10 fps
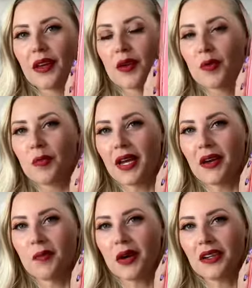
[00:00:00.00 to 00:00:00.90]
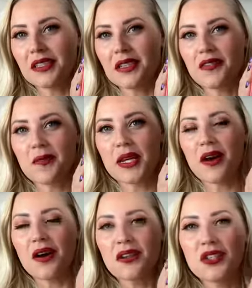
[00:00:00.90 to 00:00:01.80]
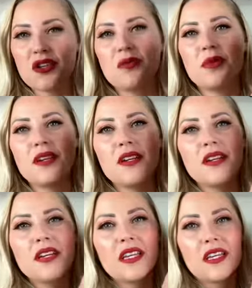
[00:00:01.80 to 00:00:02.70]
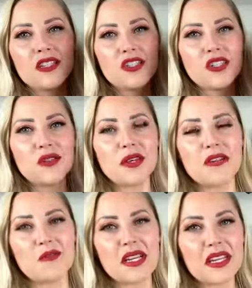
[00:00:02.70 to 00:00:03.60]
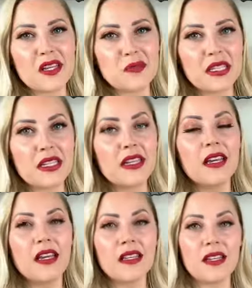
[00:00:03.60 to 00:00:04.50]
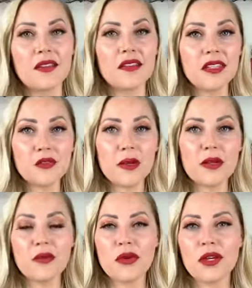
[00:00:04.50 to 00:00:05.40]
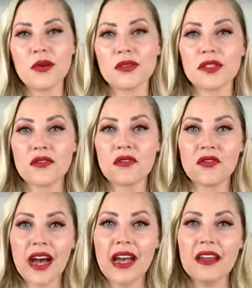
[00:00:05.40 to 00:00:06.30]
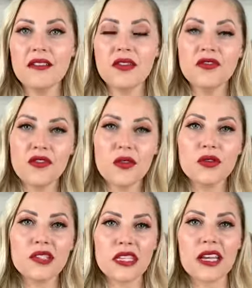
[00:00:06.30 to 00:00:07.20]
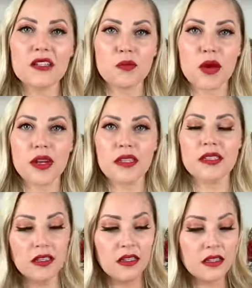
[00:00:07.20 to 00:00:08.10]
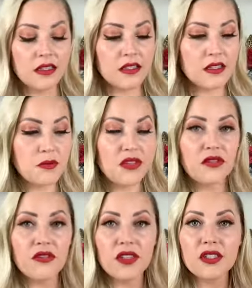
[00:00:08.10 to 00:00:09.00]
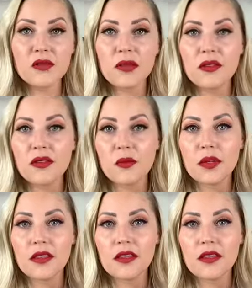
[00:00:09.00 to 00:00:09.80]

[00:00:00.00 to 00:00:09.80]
my unboxing of my October issue of my Ipsy. Now this bad boy holds 5 full-size products. This is my first month with